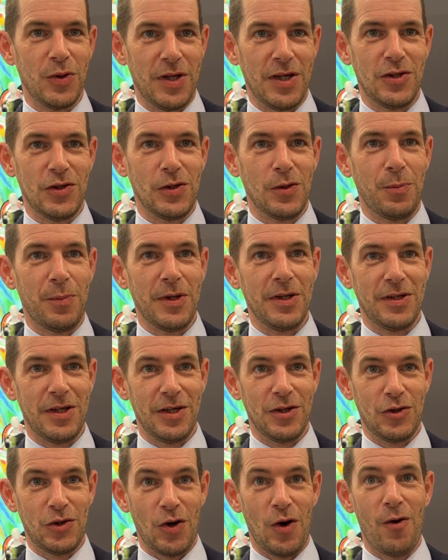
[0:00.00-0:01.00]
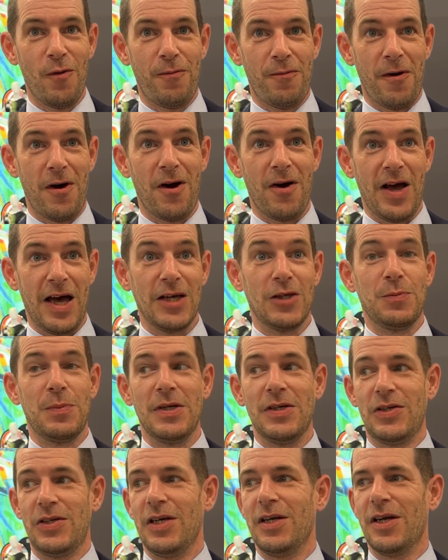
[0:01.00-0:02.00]
to digital printing so far has
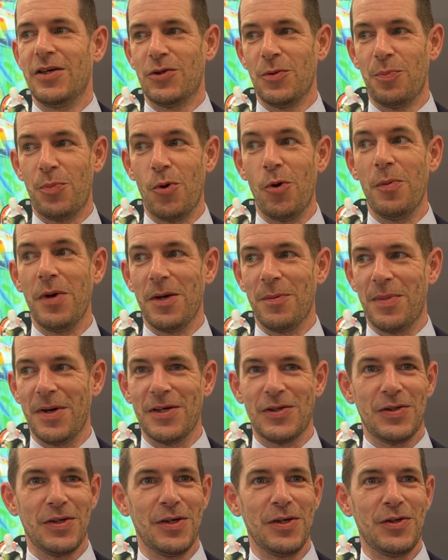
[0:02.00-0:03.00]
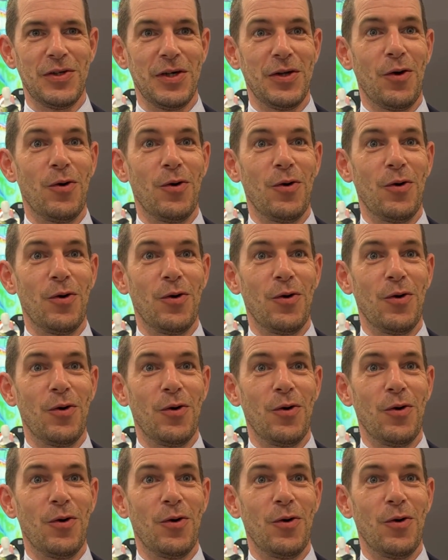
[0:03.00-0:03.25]
been seen as a booming business,